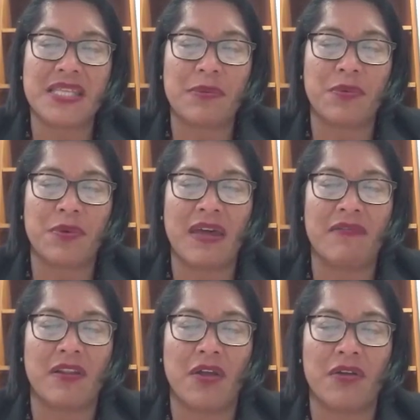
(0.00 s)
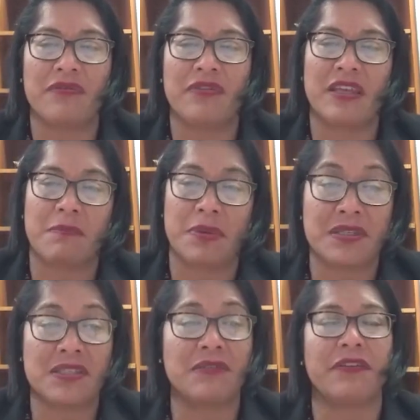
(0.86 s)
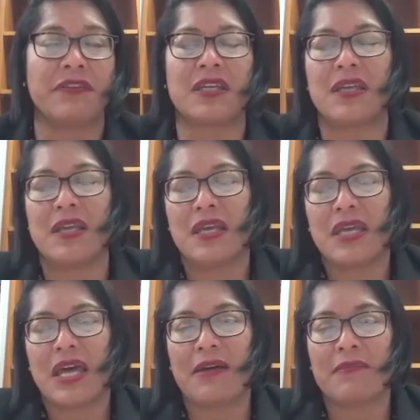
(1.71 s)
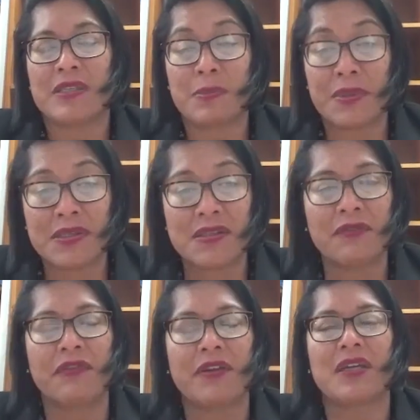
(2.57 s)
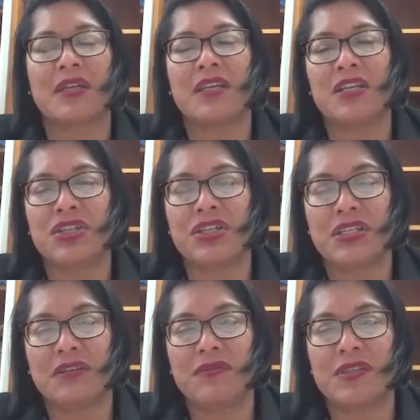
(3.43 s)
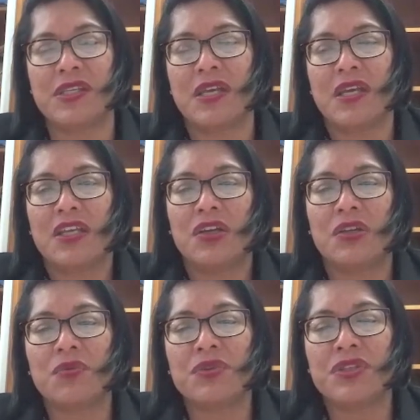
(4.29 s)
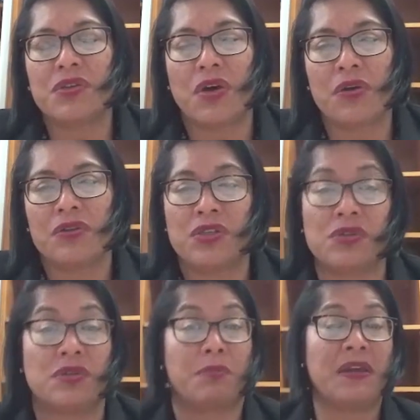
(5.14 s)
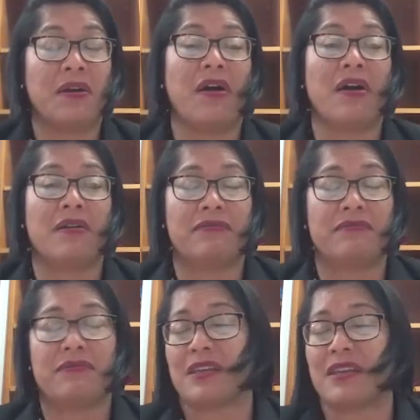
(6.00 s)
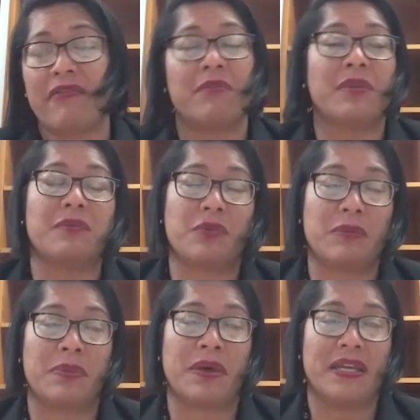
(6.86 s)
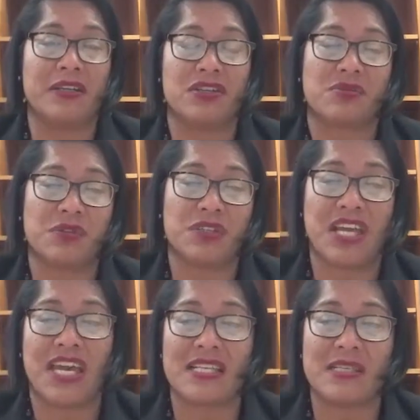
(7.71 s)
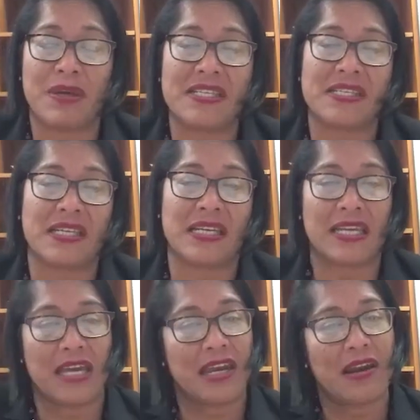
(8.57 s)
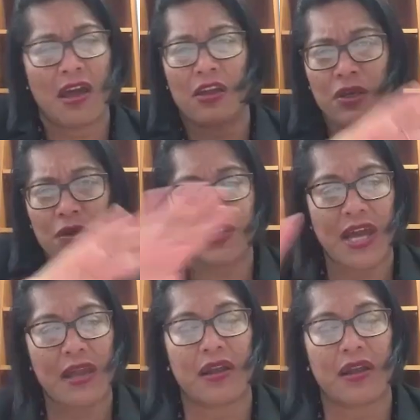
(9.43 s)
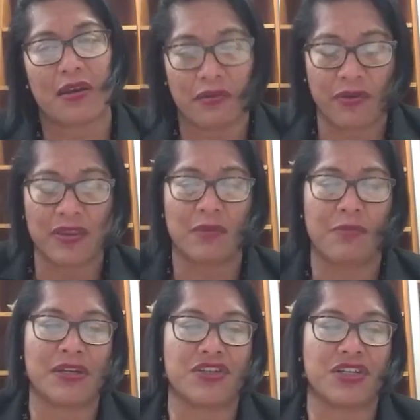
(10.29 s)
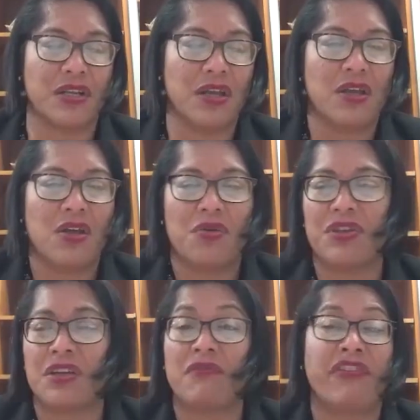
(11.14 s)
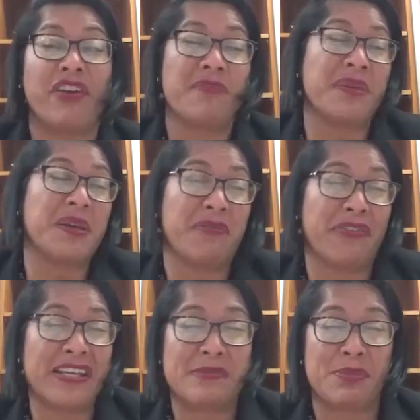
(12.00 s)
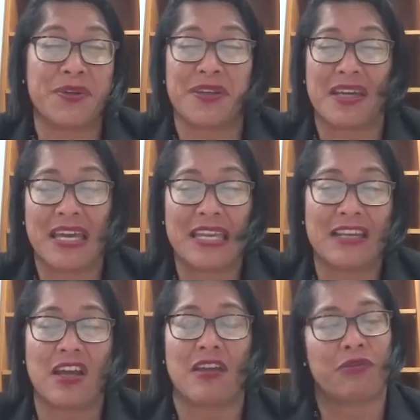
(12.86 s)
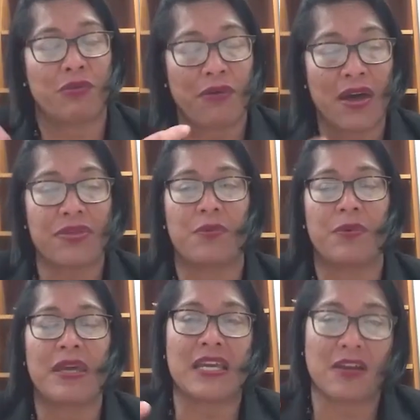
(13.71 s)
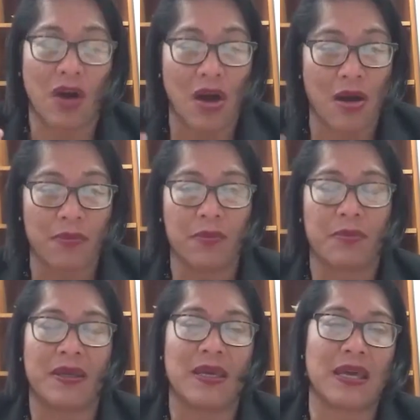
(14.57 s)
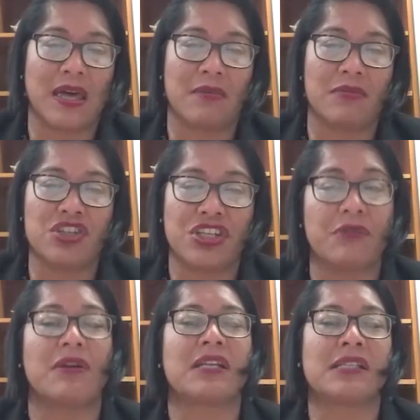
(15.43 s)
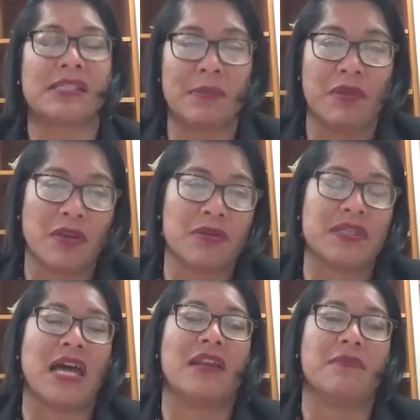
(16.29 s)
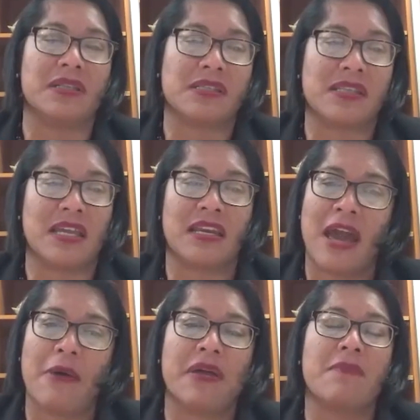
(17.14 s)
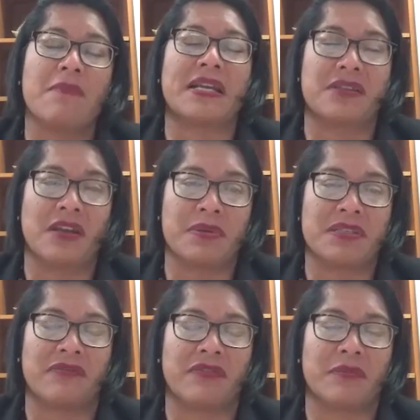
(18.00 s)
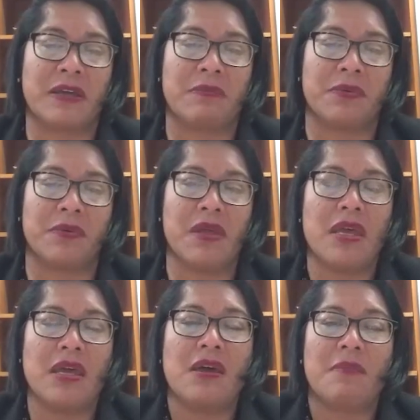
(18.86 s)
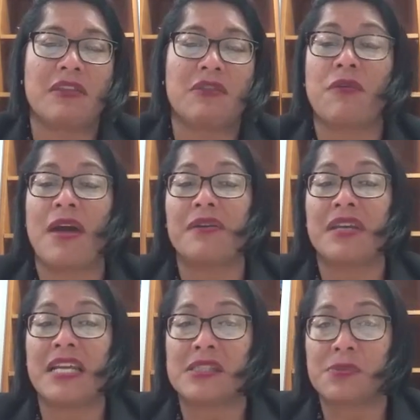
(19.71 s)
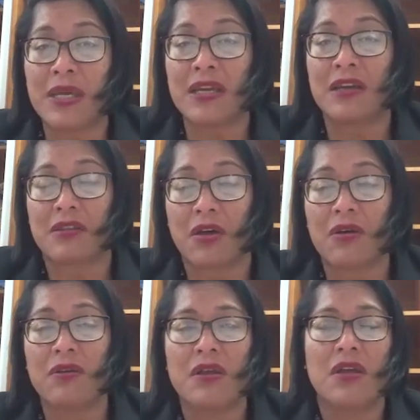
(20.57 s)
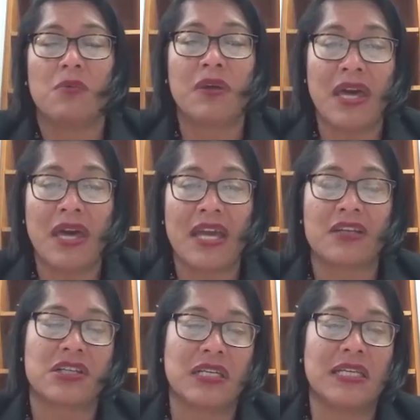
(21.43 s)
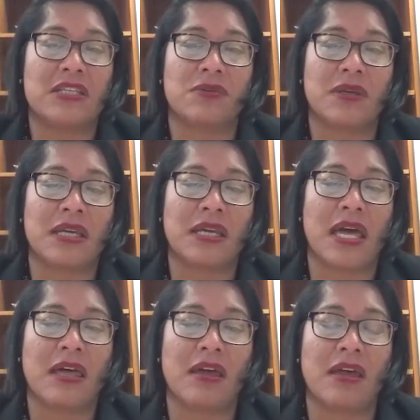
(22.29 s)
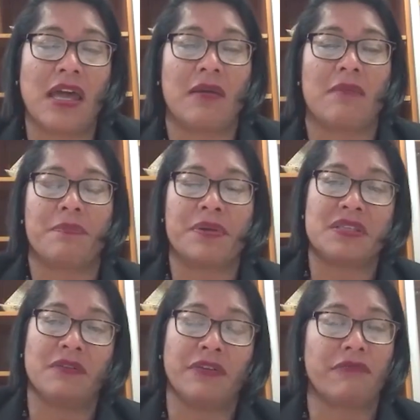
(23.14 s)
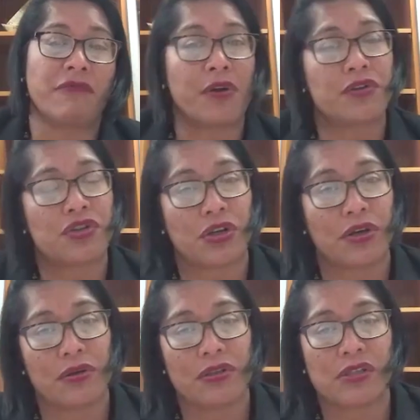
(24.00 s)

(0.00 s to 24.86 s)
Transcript: They will have a lot of the Pacific specific initiatives. You can also go to the Beehive, the government webpage, which has basically a huge outline in the budget, or you can follow me on Facebook, and throughout the week, I will be sharing some of those elements and how it impacts our Pacific people. But throughout next week, though, we are actually doing a Pacific Roadshow.